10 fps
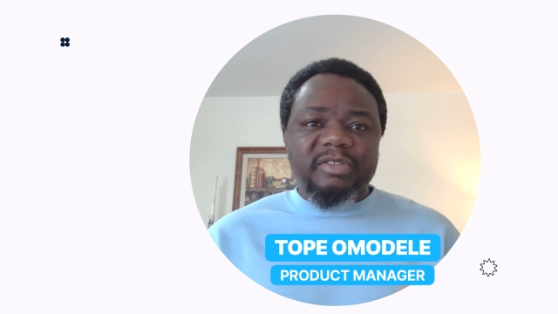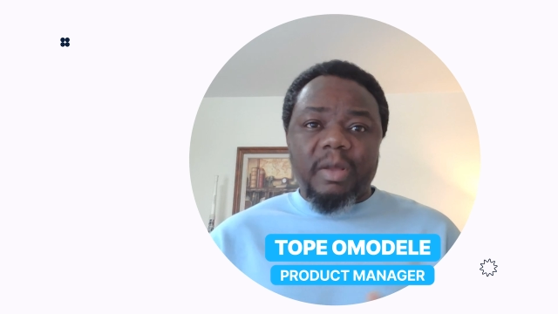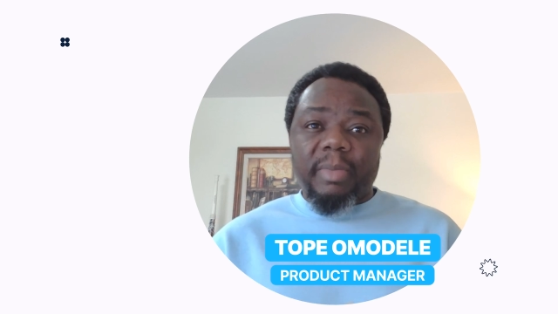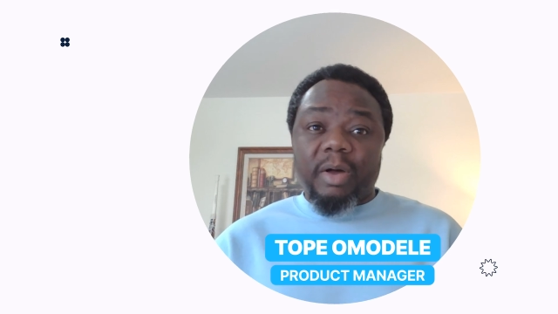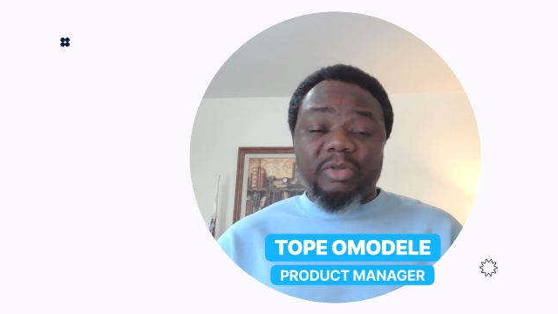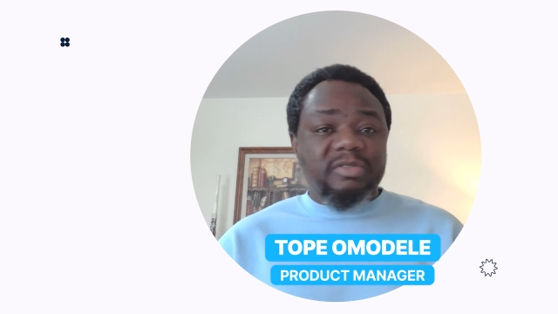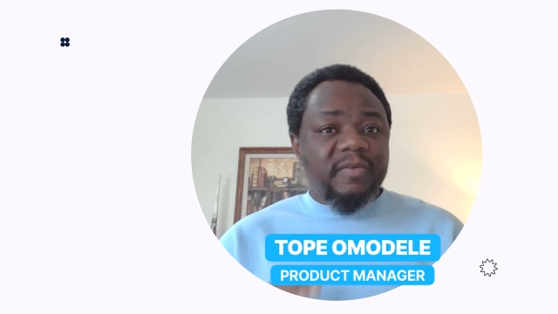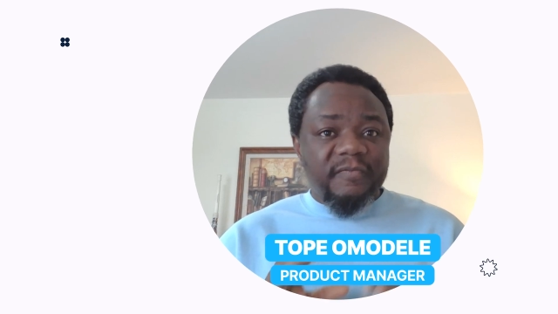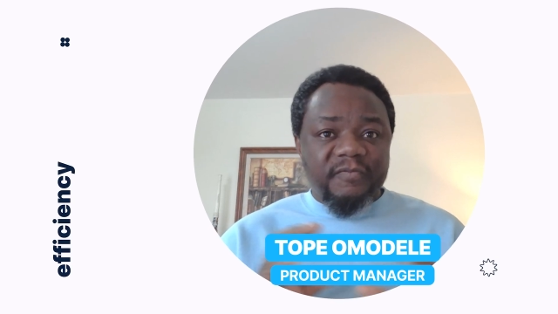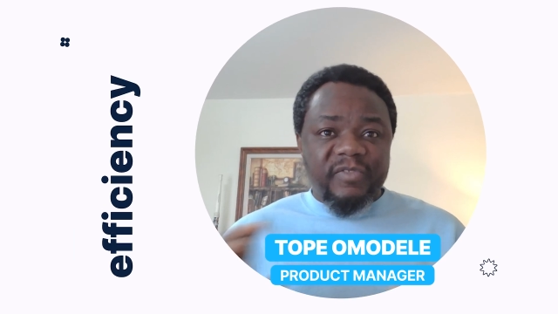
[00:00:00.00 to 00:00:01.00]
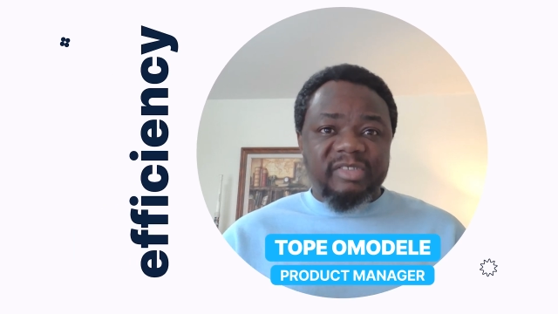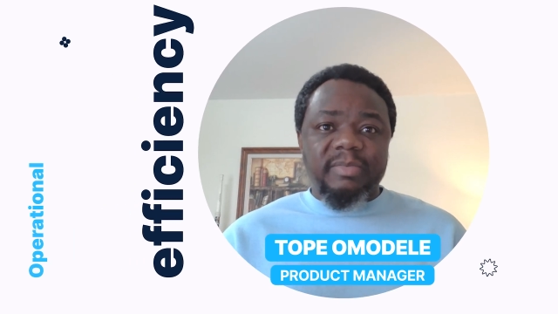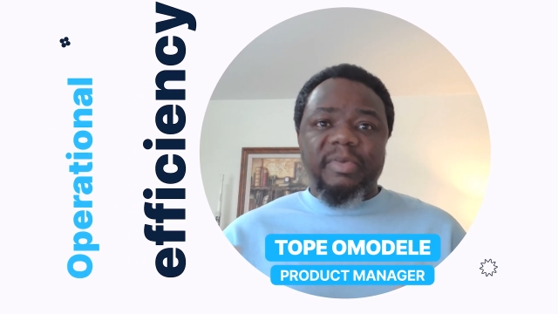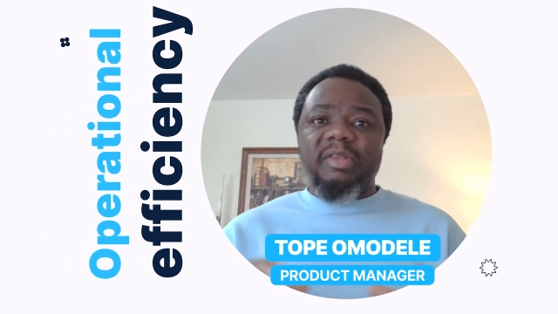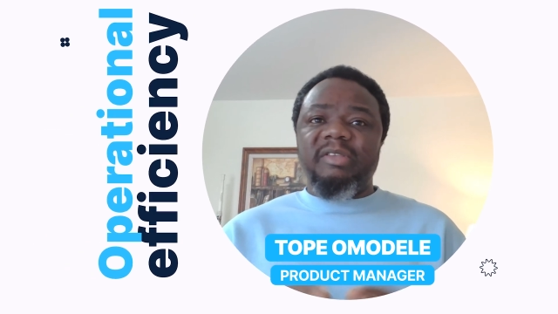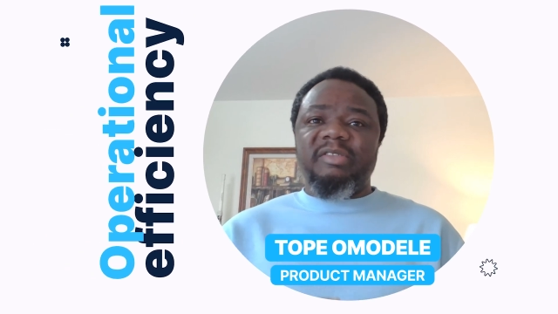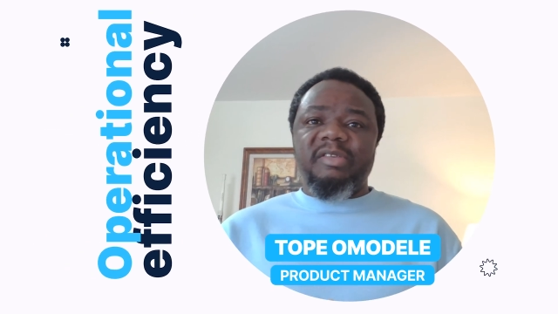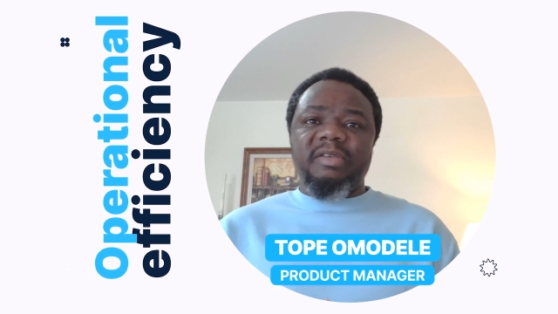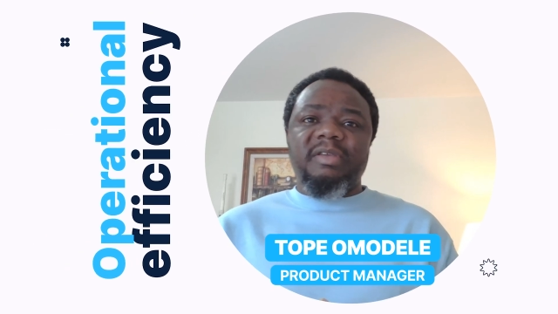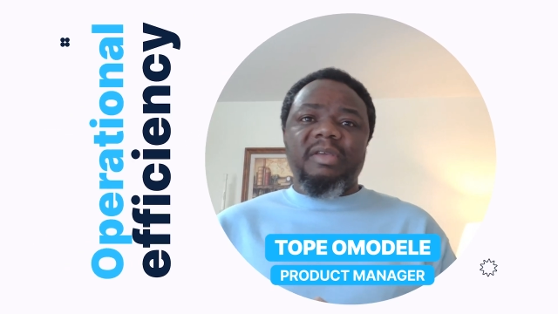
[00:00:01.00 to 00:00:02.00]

just about visibility,